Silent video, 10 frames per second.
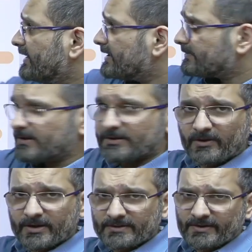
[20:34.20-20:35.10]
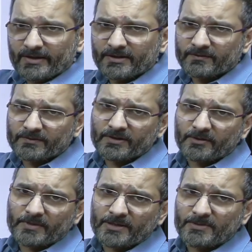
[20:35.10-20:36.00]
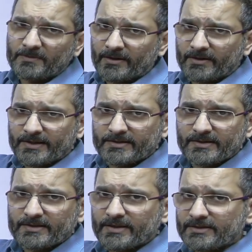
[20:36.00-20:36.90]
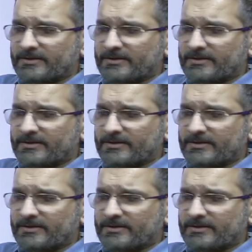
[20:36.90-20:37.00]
husband or his relative. Now many people are against this section.